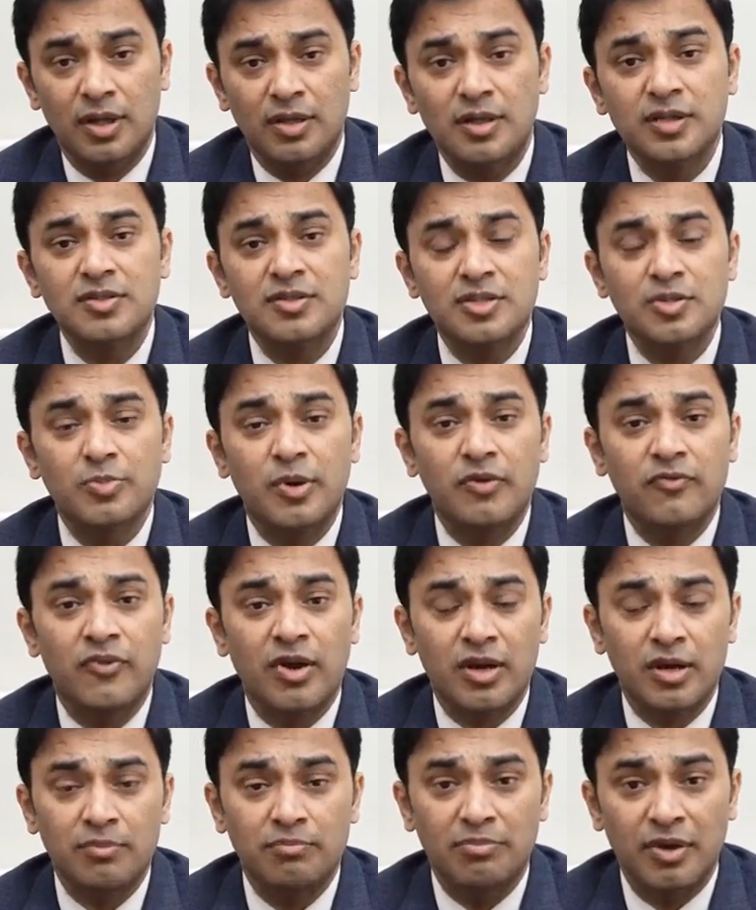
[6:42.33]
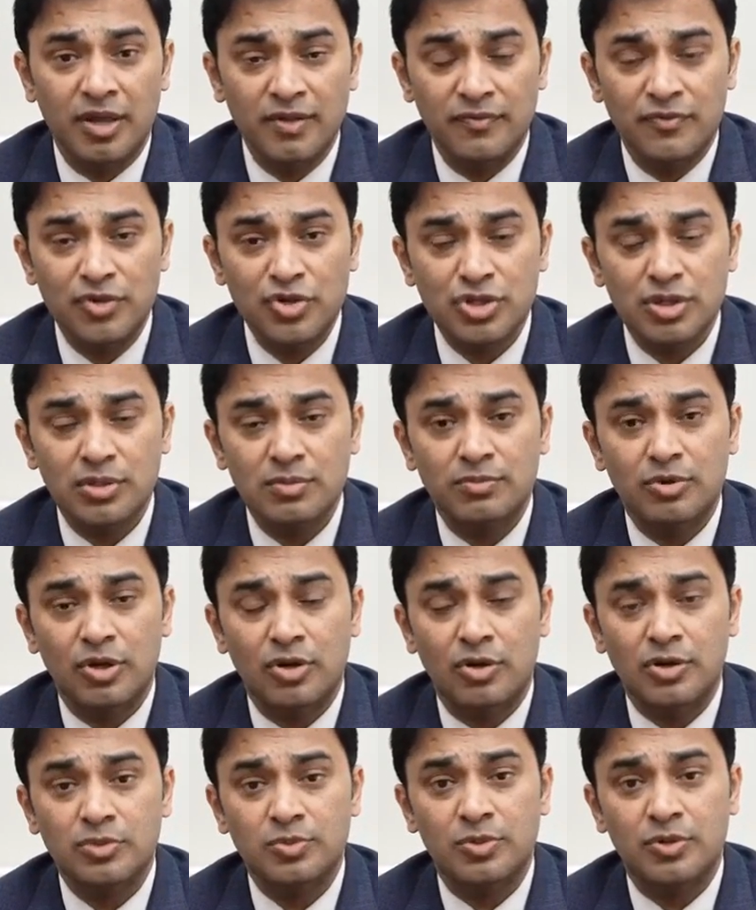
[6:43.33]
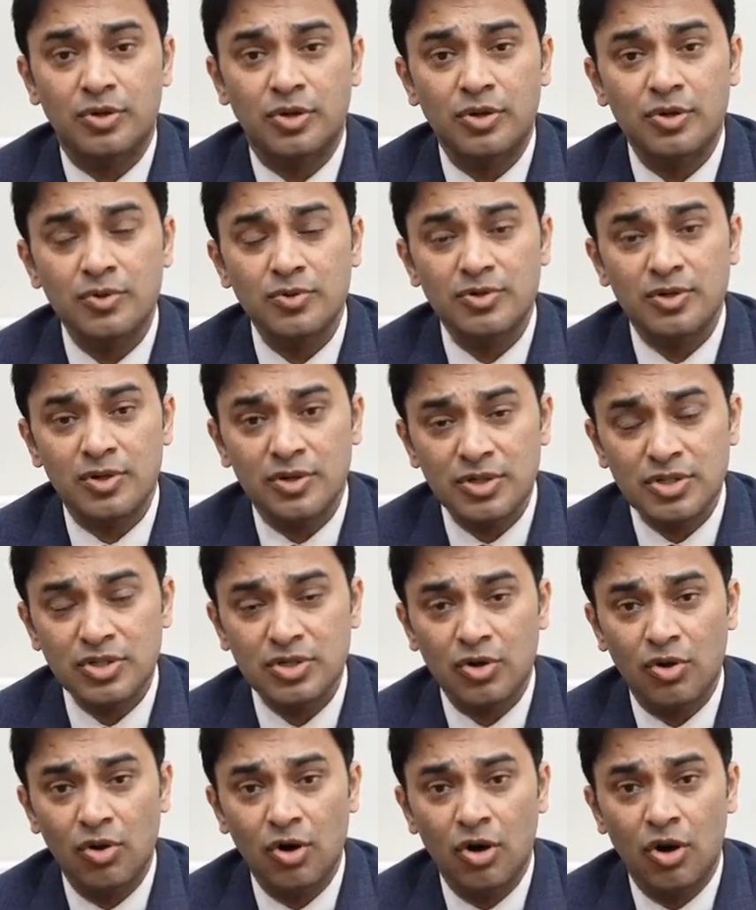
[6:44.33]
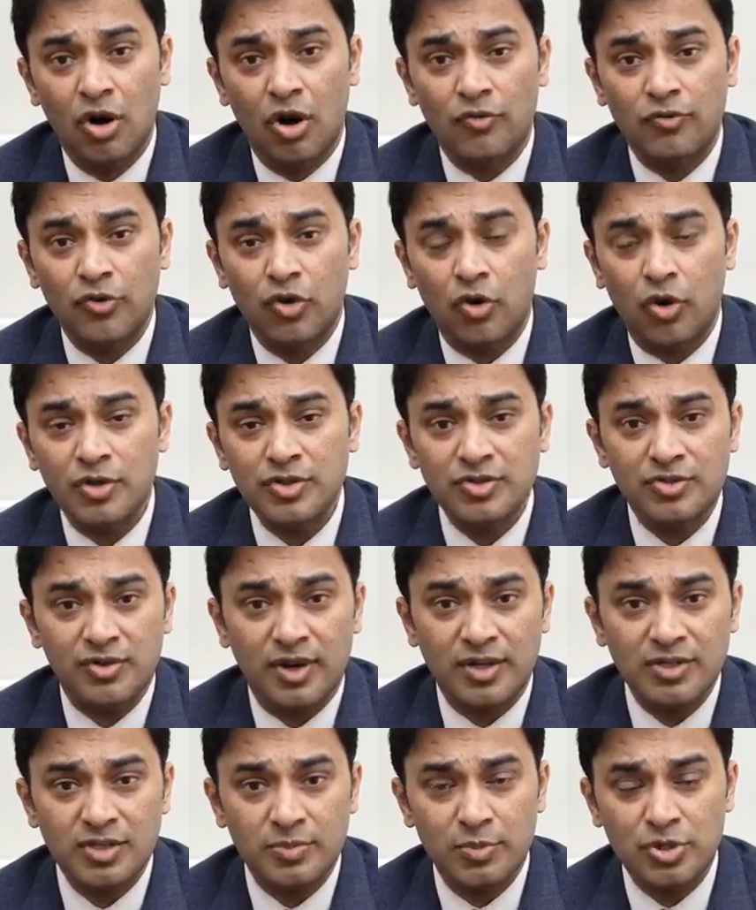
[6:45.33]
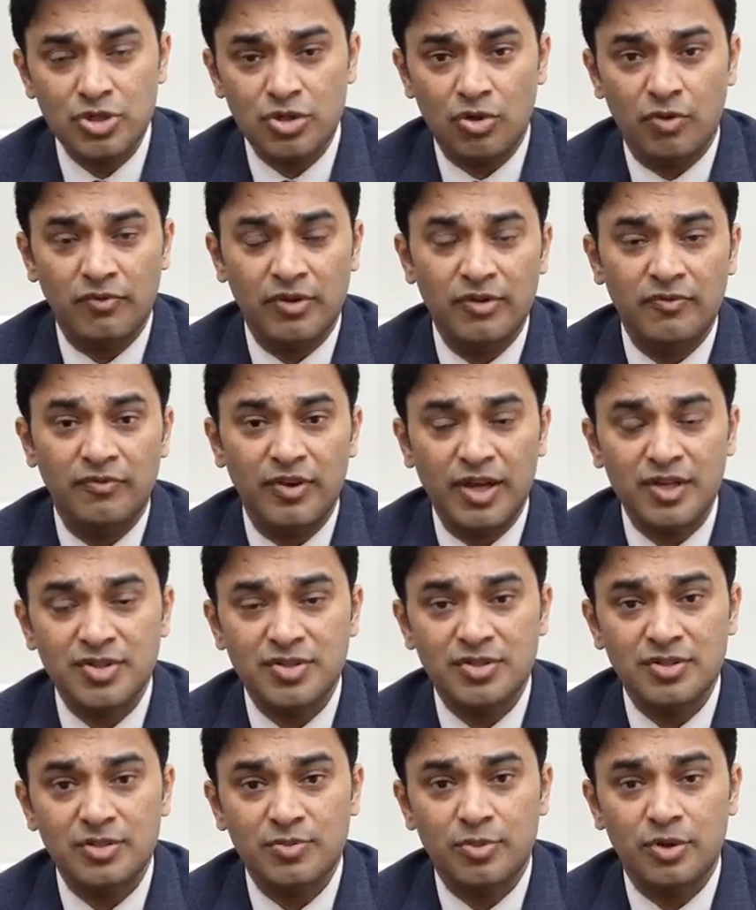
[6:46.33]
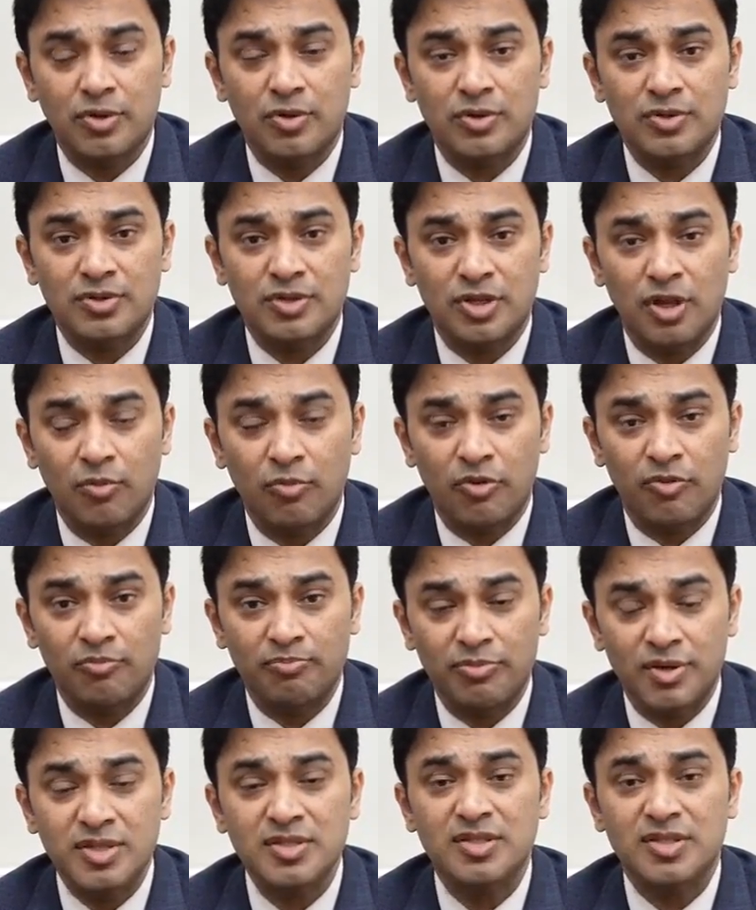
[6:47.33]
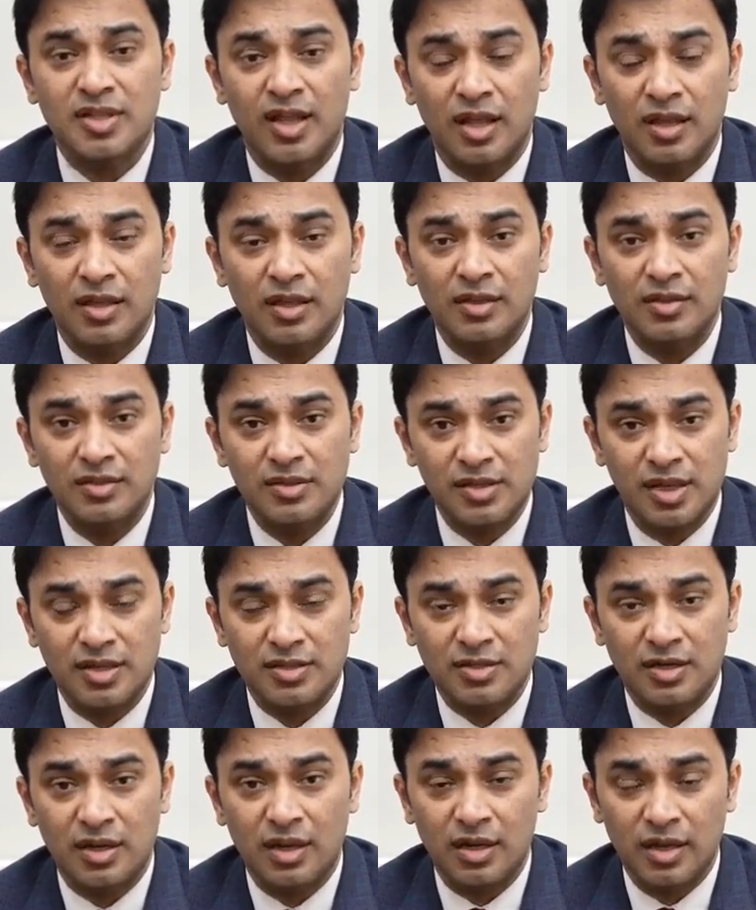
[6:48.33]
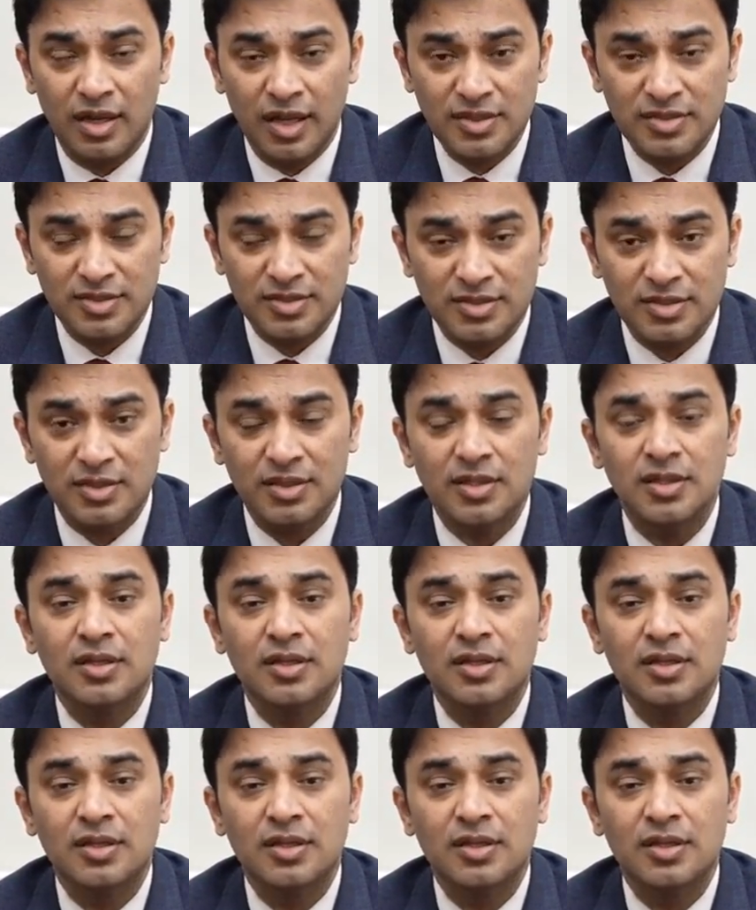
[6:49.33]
This has been very beneficial because we reduce the risk of cross-transmission of infections because the number of personnel in theater are less,